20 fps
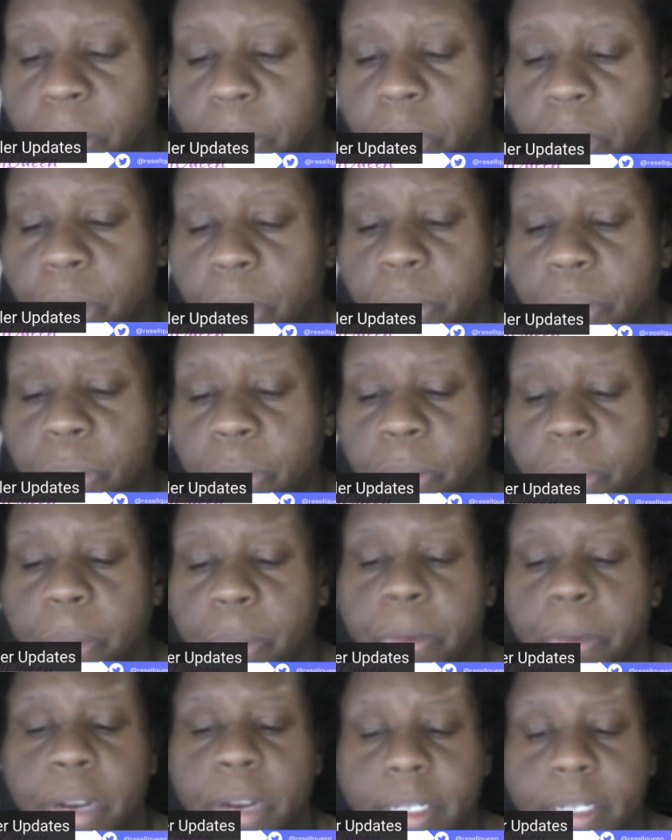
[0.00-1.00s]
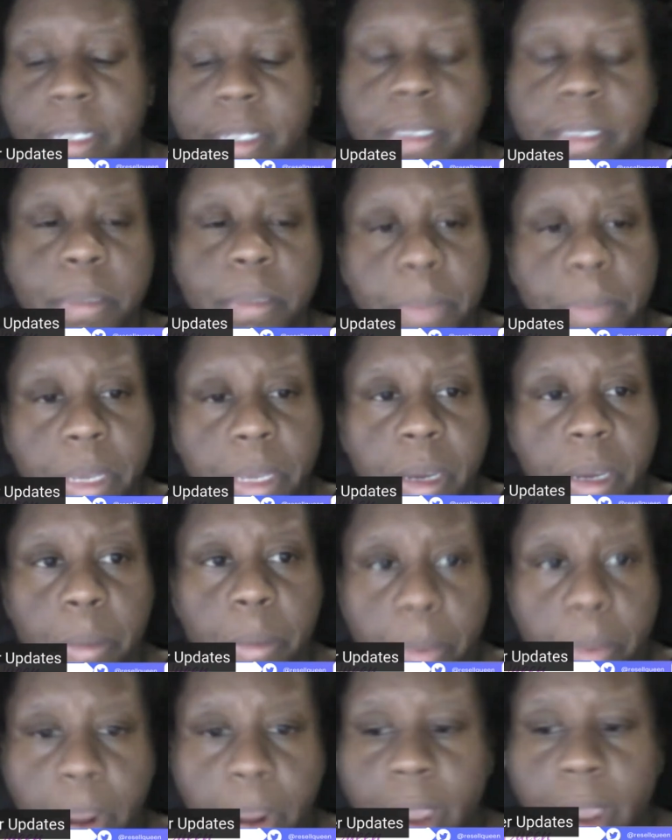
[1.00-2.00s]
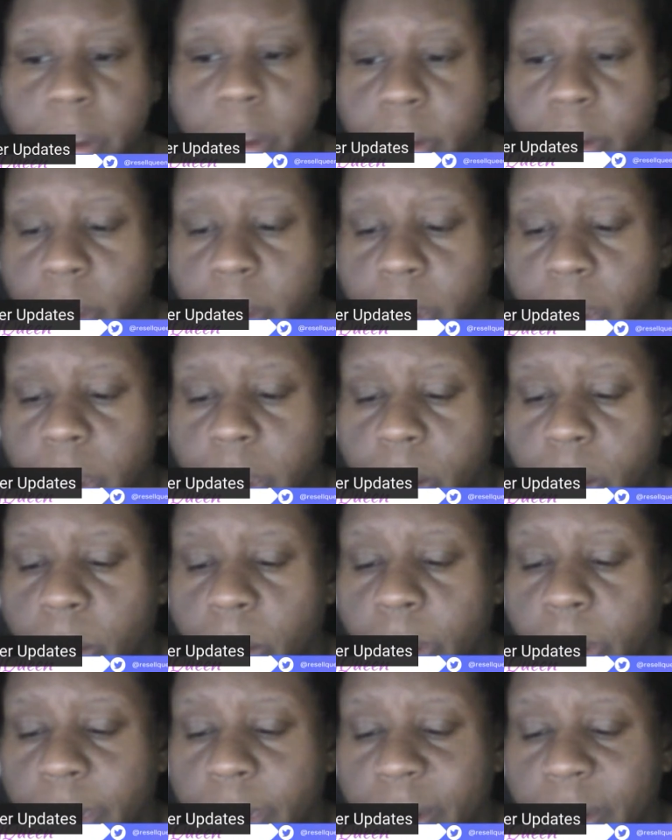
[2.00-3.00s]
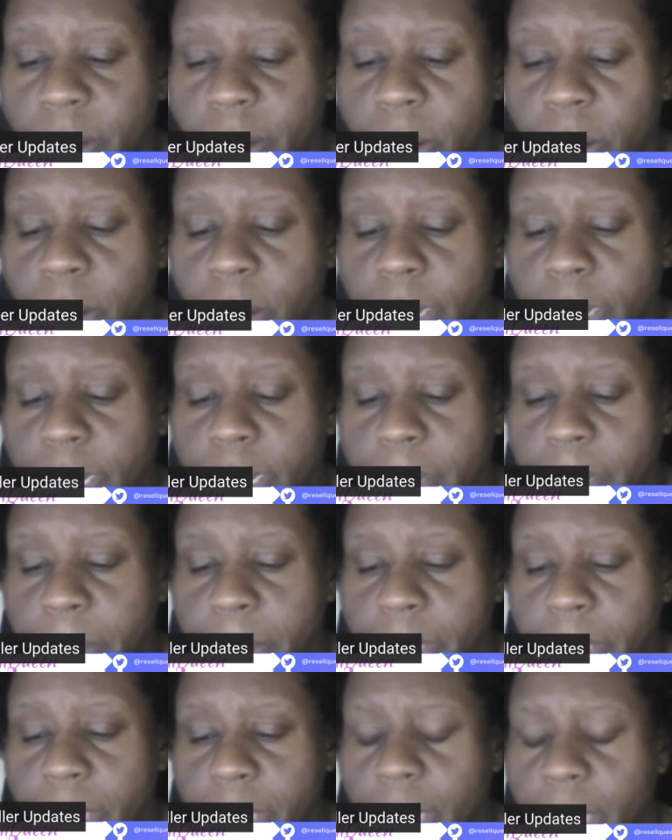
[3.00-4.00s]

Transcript: go through the process to be a brand on eBay.